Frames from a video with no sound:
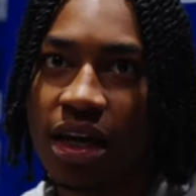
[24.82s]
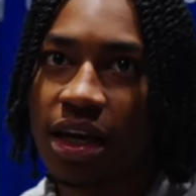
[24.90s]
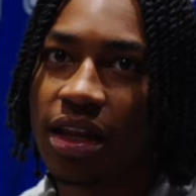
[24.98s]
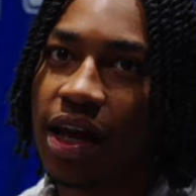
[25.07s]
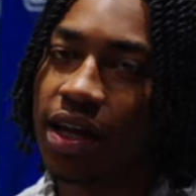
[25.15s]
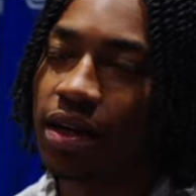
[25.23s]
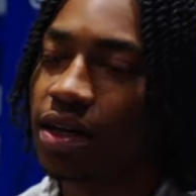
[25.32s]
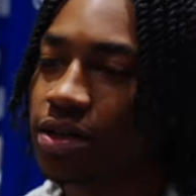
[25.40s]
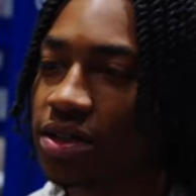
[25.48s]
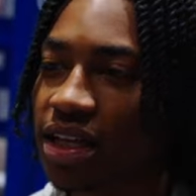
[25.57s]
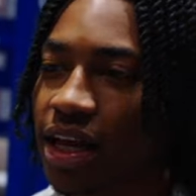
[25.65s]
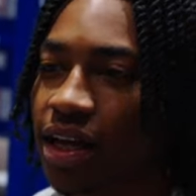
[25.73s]
and like
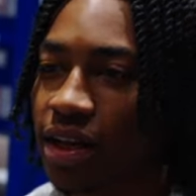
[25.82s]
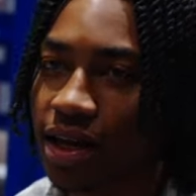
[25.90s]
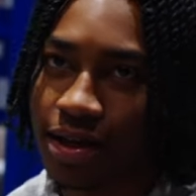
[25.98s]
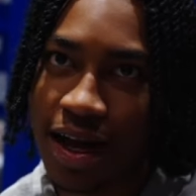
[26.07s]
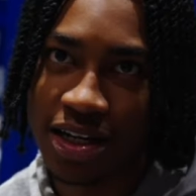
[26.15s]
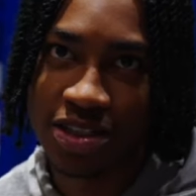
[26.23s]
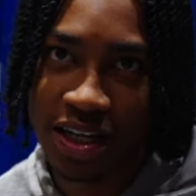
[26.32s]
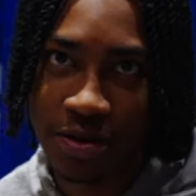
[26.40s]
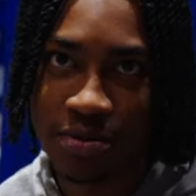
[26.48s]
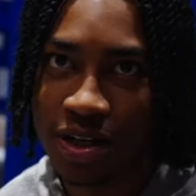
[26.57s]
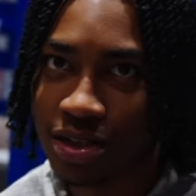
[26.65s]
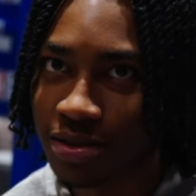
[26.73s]
understand like how Jalen
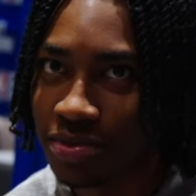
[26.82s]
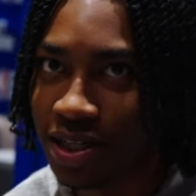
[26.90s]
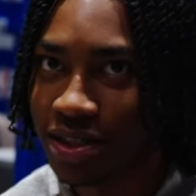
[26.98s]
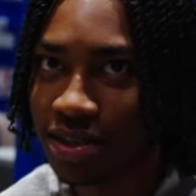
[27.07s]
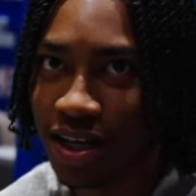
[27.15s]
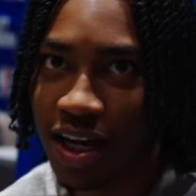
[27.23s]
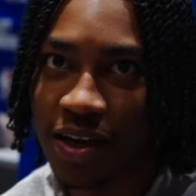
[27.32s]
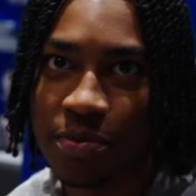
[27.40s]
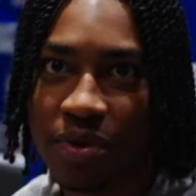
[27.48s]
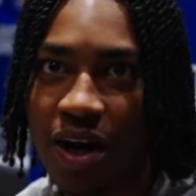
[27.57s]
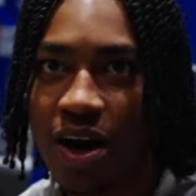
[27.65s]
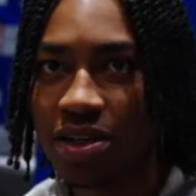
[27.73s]
Brunson plays the game,
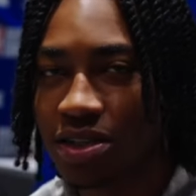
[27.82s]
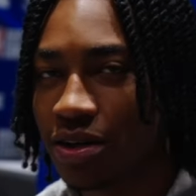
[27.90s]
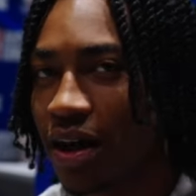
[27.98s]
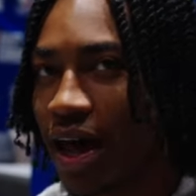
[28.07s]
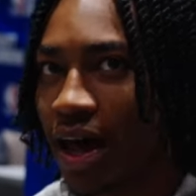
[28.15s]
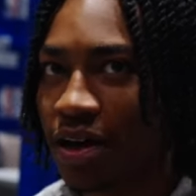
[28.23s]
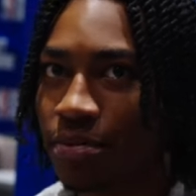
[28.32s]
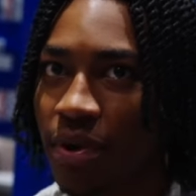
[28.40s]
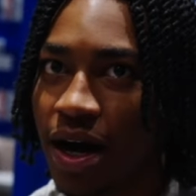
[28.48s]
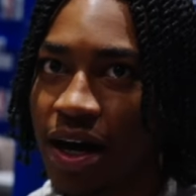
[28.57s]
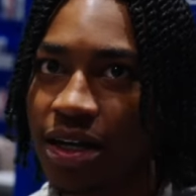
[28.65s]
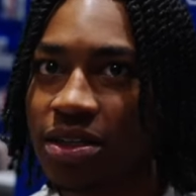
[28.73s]
but also adding
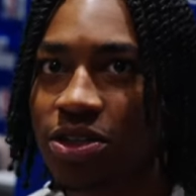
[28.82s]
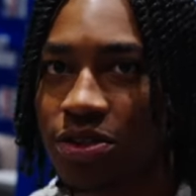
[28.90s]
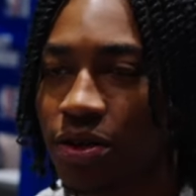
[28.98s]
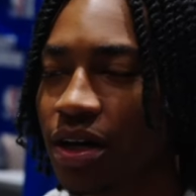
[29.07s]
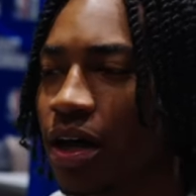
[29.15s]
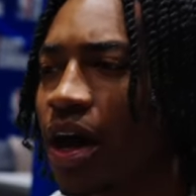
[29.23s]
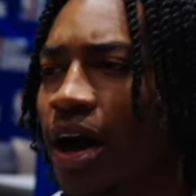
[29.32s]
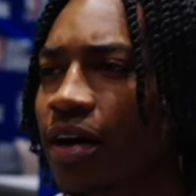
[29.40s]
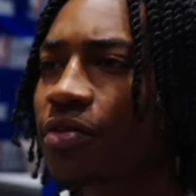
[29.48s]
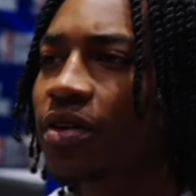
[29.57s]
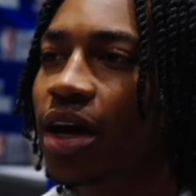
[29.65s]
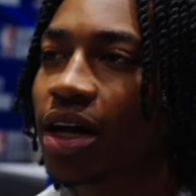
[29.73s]
mine into it, I
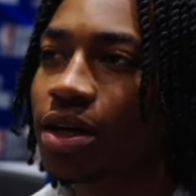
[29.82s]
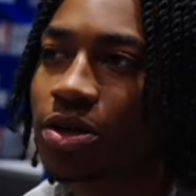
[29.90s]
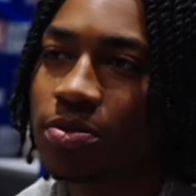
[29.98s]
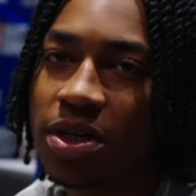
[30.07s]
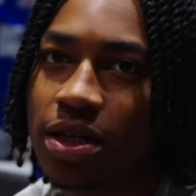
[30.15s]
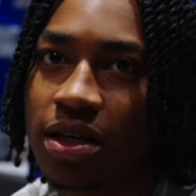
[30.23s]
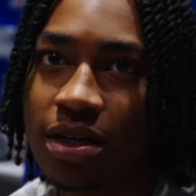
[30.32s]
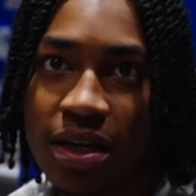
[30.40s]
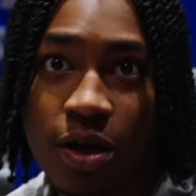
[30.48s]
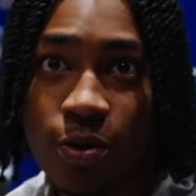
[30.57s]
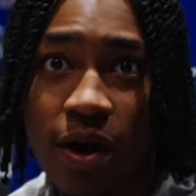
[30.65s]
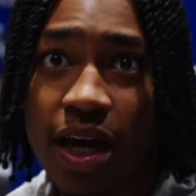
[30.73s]
feel like it'll be
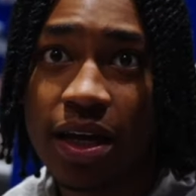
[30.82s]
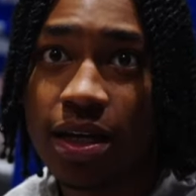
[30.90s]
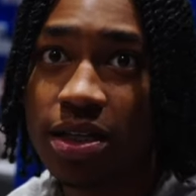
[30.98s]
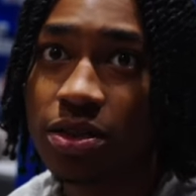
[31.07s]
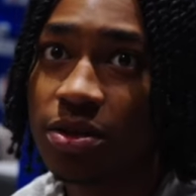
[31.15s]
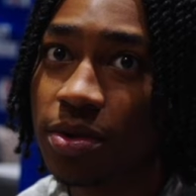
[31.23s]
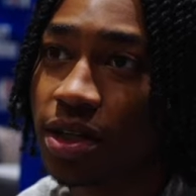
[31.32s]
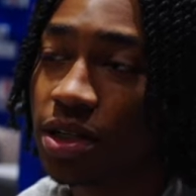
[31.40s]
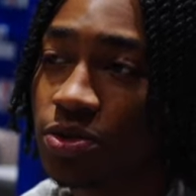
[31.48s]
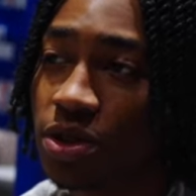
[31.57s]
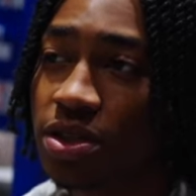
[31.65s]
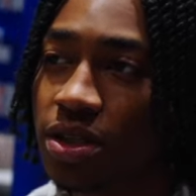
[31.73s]
way easier because
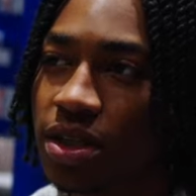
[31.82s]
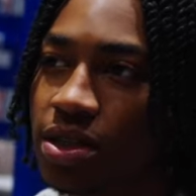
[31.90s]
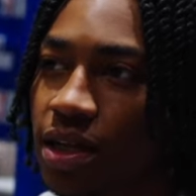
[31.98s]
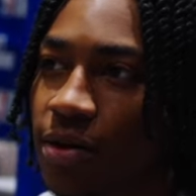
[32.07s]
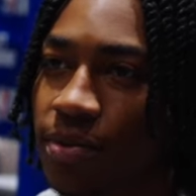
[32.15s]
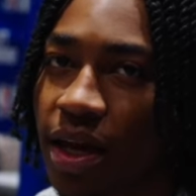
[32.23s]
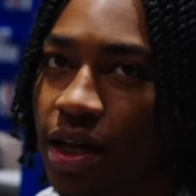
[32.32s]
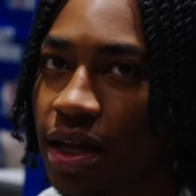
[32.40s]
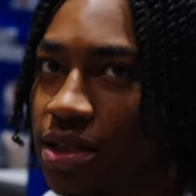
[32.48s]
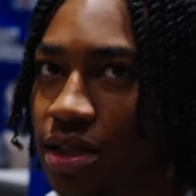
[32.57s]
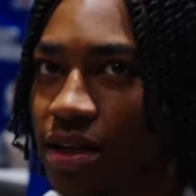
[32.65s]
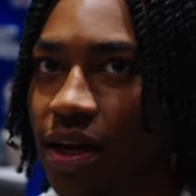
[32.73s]
once you get to the NBA,
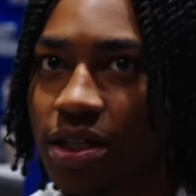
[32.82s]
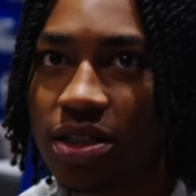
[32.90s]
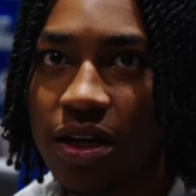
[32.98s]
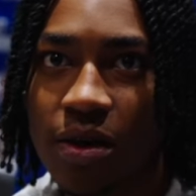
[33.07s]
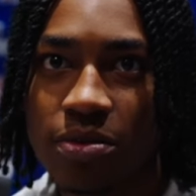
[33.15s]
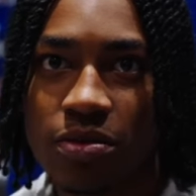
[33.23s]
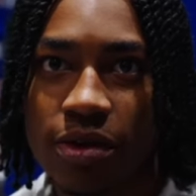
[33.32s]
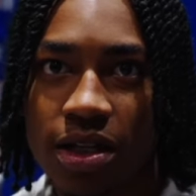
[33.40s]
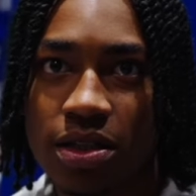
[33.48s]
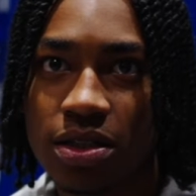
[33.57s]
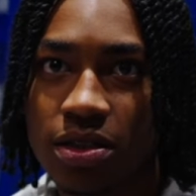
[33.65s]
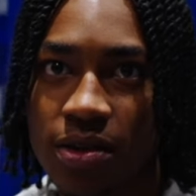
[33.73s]
that's the next step. Really
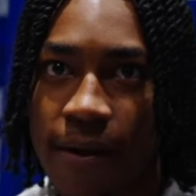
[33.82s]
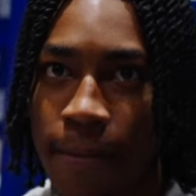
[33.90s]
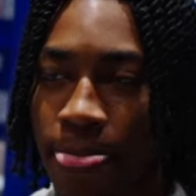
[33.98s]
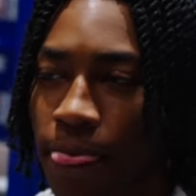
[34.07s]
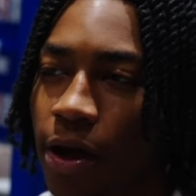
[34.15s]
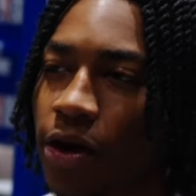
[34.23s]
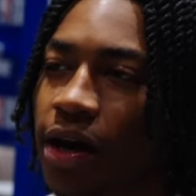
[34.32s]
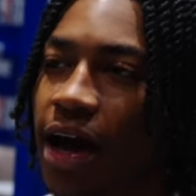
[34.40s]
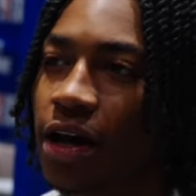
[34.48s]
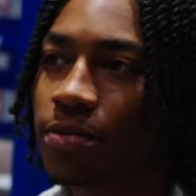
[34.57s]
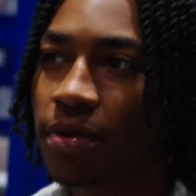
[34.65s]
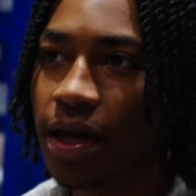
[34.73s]
just learning how
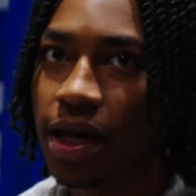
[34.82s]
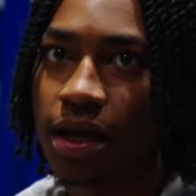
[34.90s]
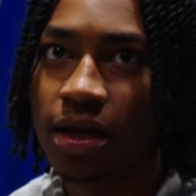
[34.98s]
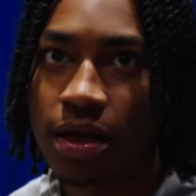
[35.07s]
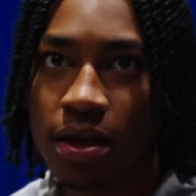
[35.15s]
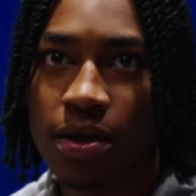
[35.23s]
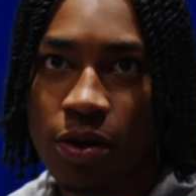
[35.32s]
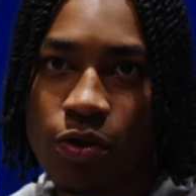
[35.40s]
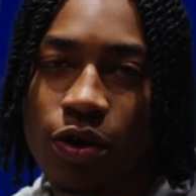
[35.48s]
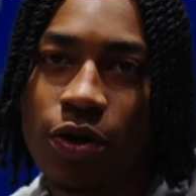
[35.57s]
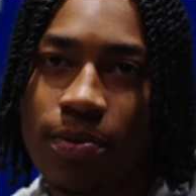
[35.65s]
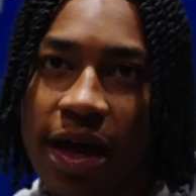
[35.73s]
to play
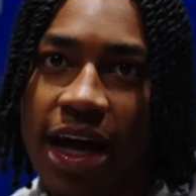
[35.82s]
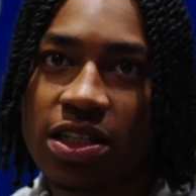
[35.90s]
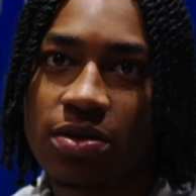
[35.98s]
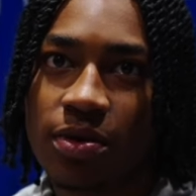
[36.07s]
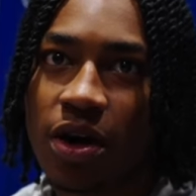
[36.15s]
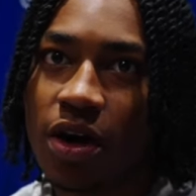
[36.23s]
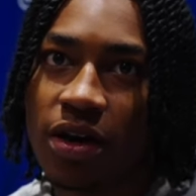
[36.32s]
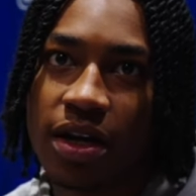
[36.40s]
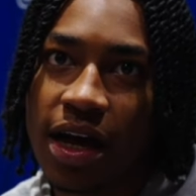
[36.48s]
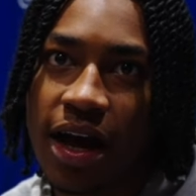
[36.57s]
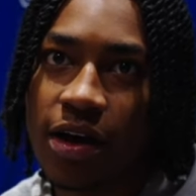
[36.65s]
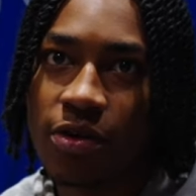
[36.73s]
real basketball and
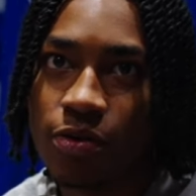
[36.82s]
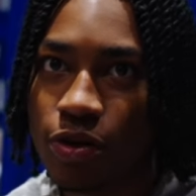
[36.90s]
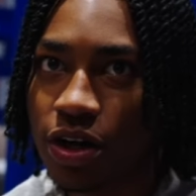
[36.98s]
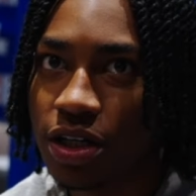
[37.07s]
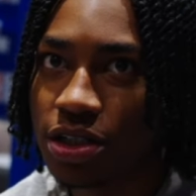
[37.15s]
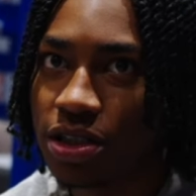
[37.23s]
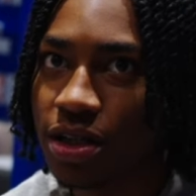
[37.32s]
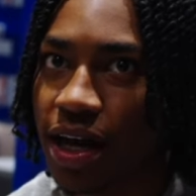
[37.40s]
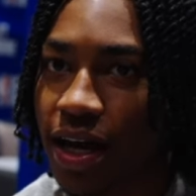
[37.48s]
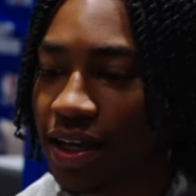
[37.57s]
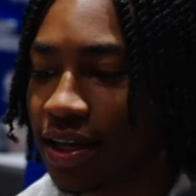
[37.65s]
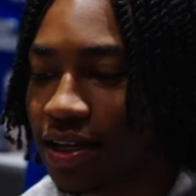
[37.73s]
not rush and
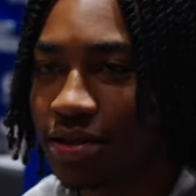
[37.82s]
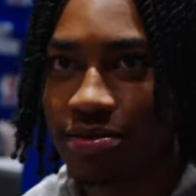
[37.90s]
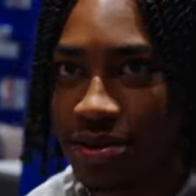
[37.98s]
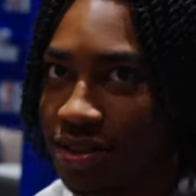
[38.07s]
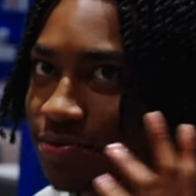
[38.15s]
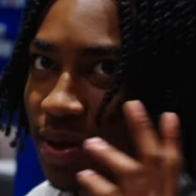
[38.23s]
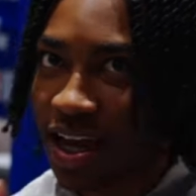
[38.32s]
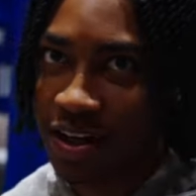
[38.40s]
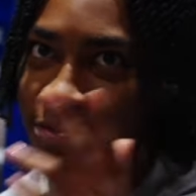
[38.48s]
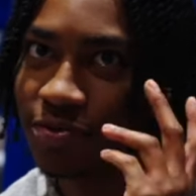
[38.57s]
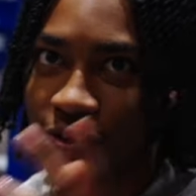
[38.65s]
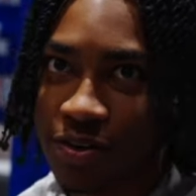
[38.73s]
not get back
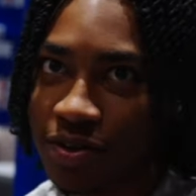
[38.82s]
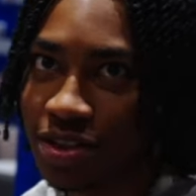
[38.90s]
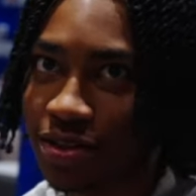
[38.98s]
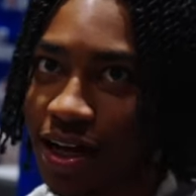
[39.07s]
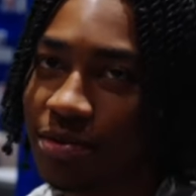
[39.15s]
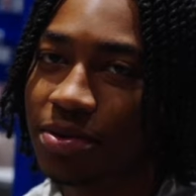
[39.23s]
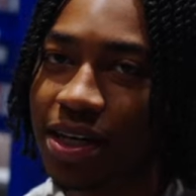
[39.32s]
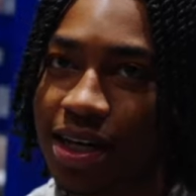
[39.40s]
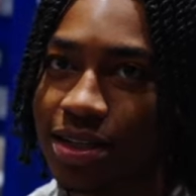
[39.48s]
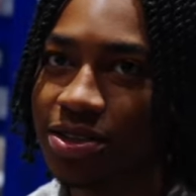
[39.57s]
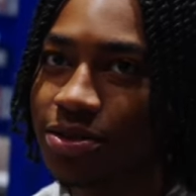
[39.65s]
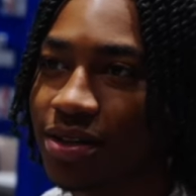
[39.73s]
and forth because you got to play
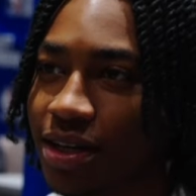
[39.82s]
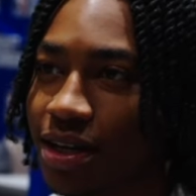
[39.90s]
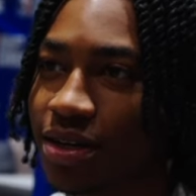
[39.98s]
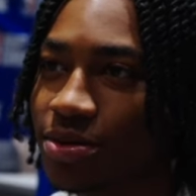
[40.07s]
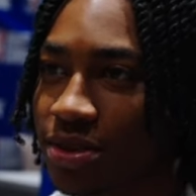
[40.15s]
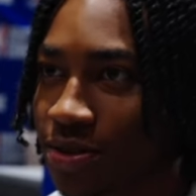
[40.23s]
82 games.